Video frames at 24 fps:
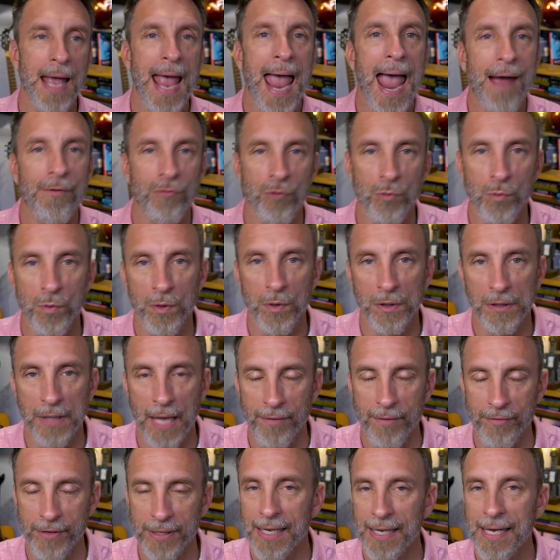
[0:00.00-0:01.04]
Everyone will love
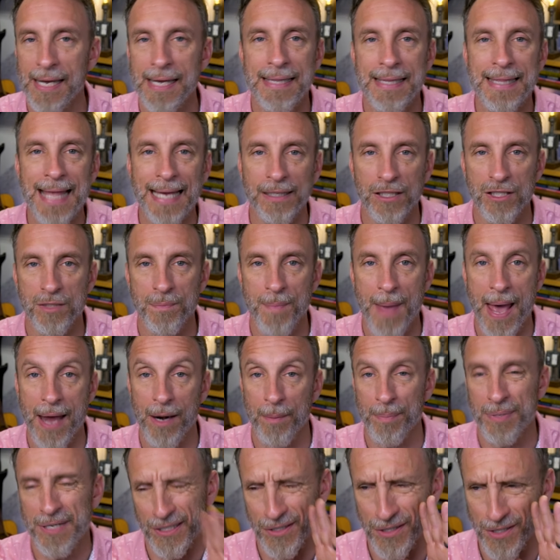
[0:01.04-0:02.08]
it. That doesn't matter,
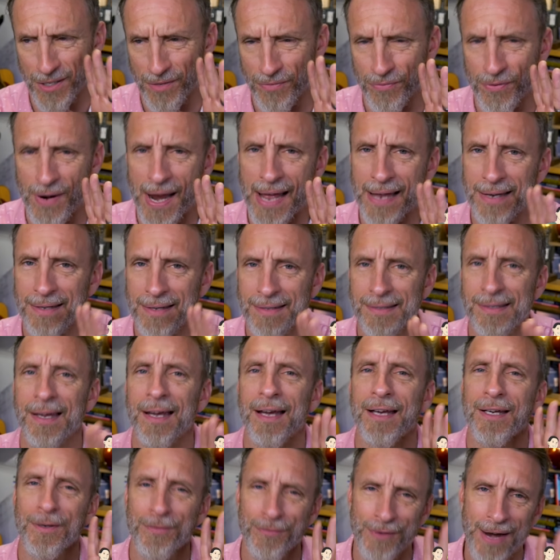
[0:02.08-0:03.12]
particularly your friends.
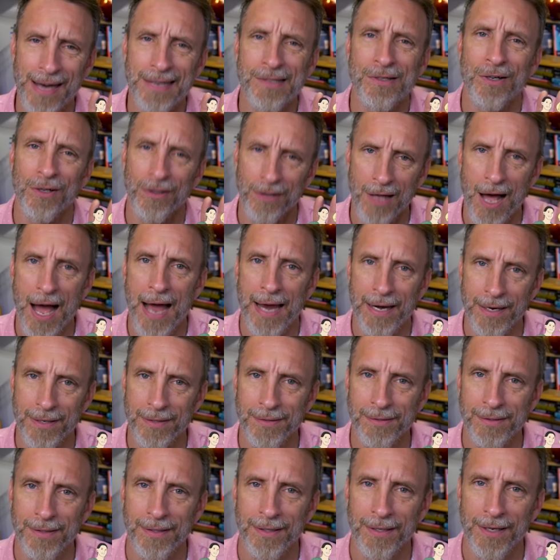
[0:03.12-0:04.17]
Your friends are
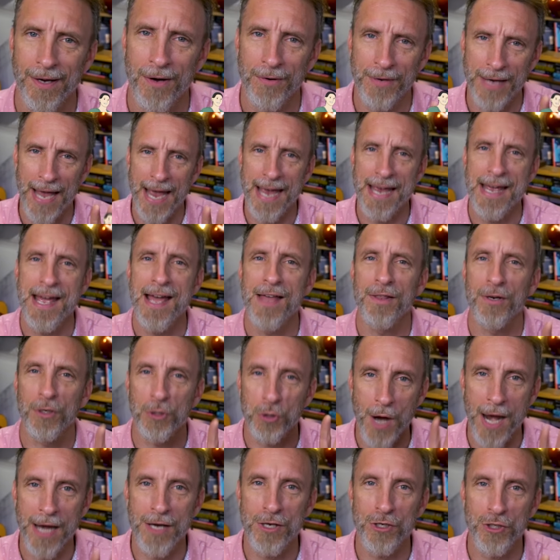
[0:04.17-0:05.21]
liars, okay? They're
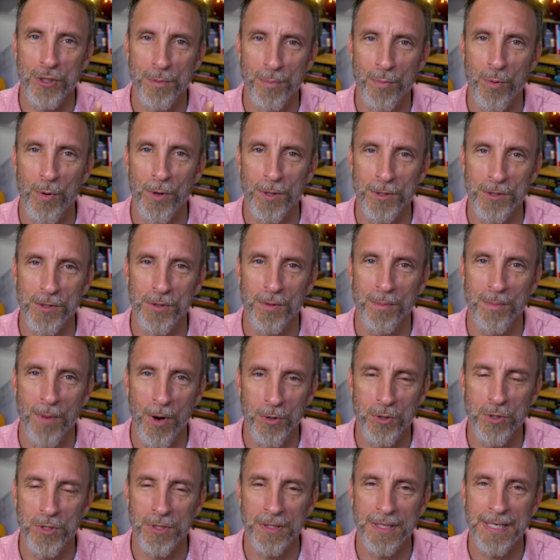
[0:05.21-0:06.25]
trying to support you
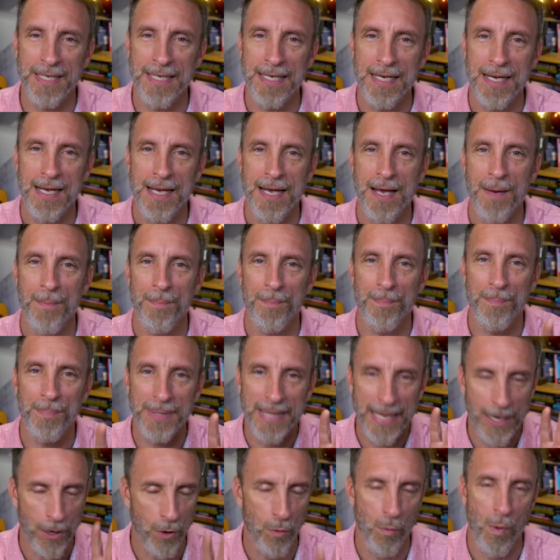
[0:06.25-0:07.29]
emotionally, but
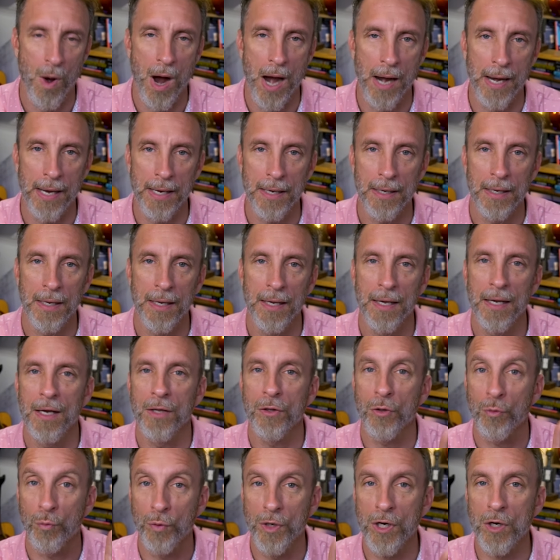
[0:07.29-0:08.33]
they don't want it.
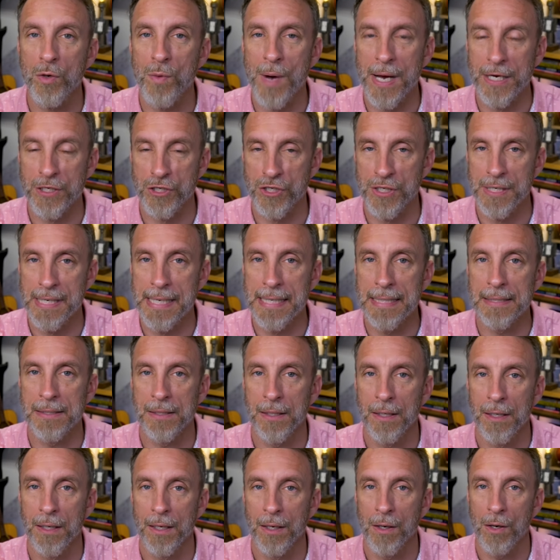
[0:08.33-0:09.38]
The real question is
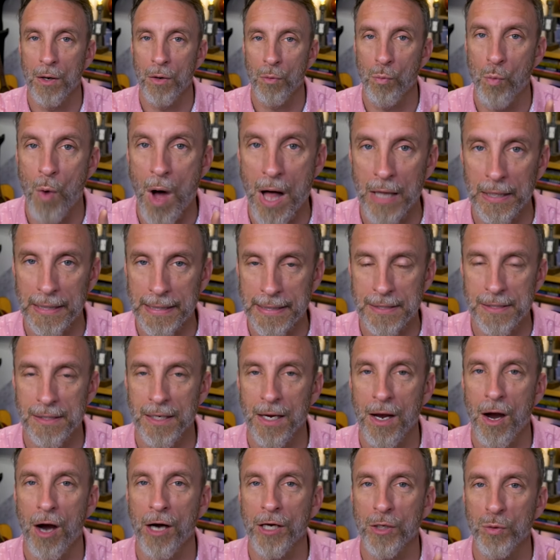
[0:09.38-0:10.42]
wallets.
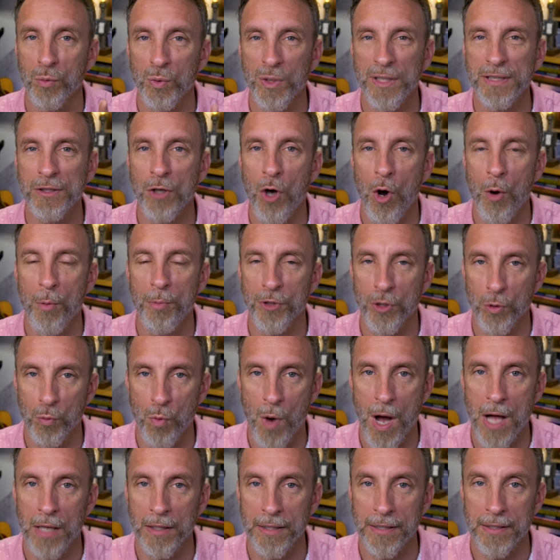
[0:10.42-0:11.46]
Are you willing to open your
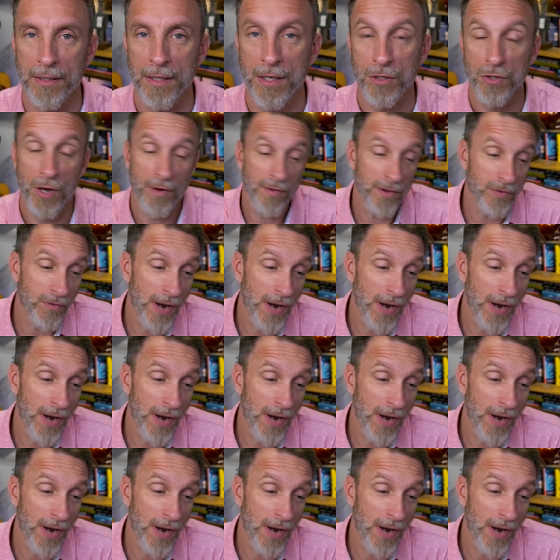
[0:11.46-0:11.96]
wallet? So I have a